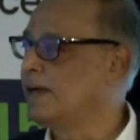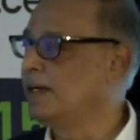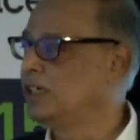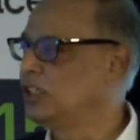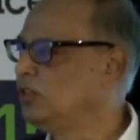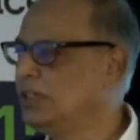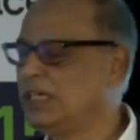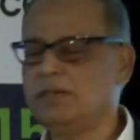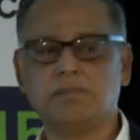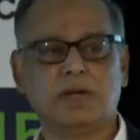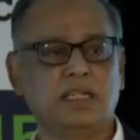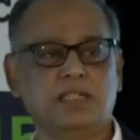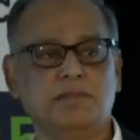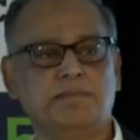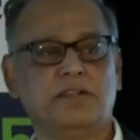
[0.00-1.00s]
You need
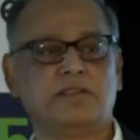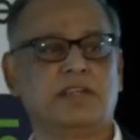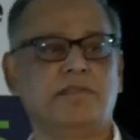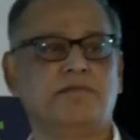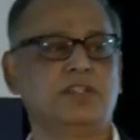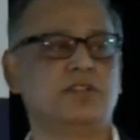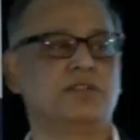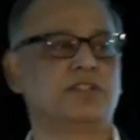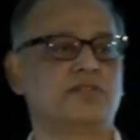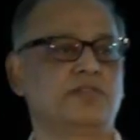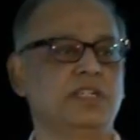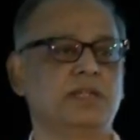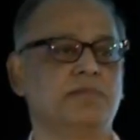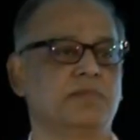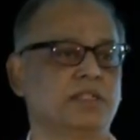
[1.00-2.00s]
multiple revenue
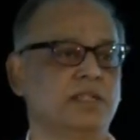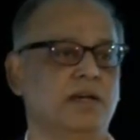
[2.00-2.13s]
streams.